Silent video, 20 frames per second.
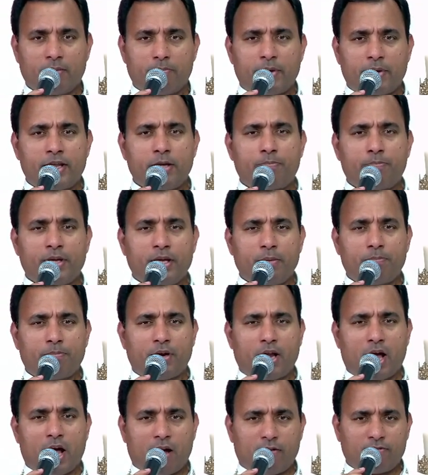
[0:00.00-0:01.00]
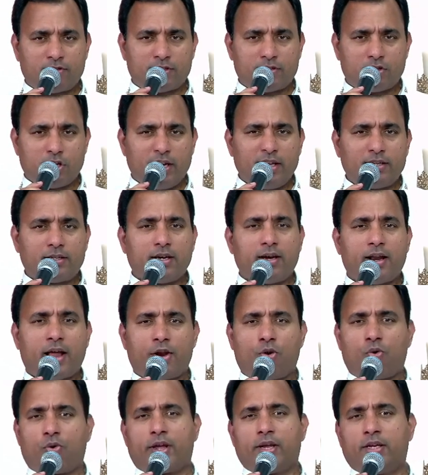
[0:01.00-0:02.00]
Many people have little
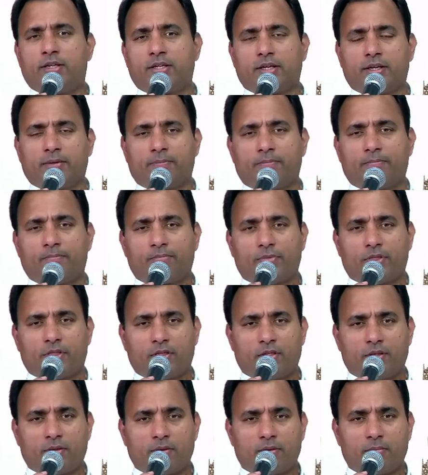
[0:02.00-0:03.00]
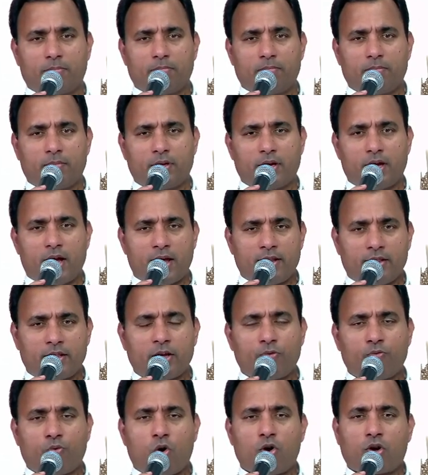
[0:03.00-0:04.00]
anointing and
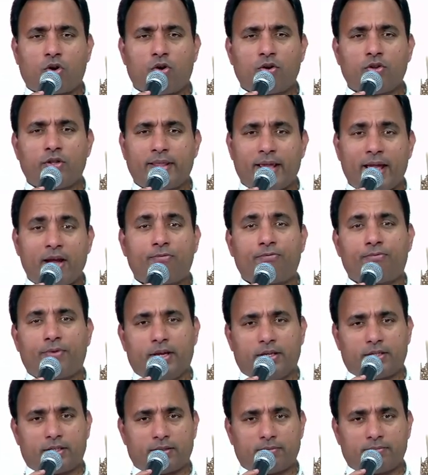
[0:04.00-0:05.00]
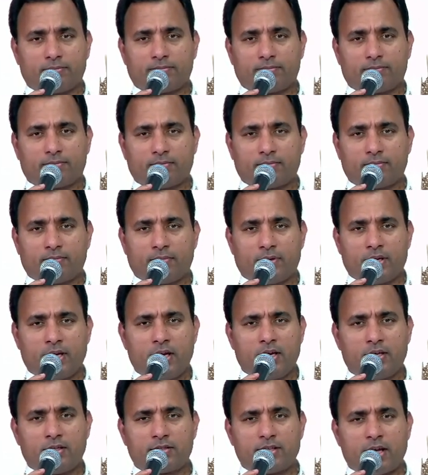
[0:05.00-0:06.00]
they walk on their feet.
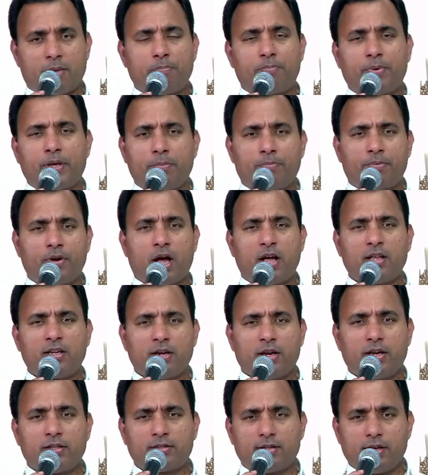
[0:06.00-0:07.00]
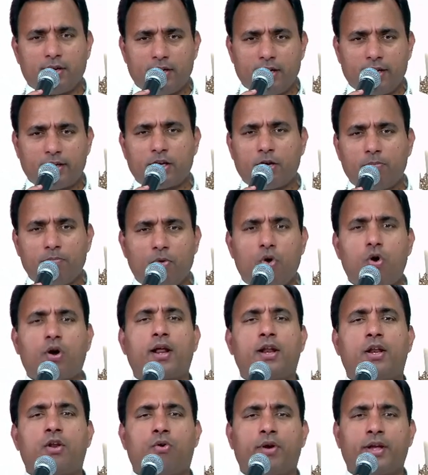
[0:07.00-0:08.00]
Some people have little
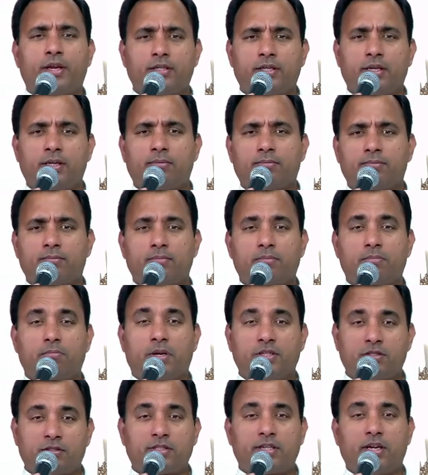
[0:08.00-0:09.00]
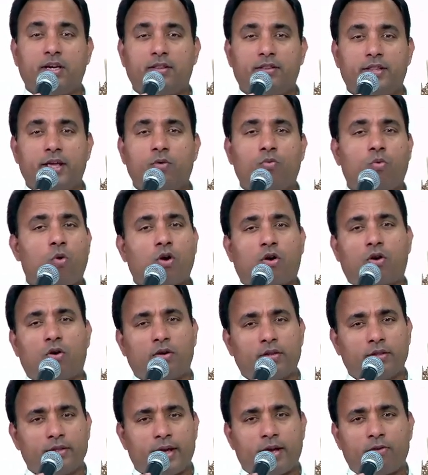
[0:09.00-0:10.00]
more anointing, but still they walk
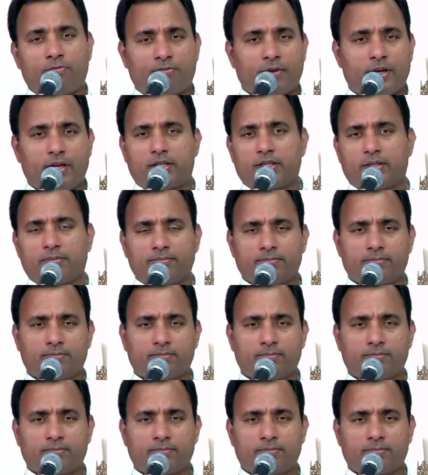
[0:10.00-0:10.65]
on their feet.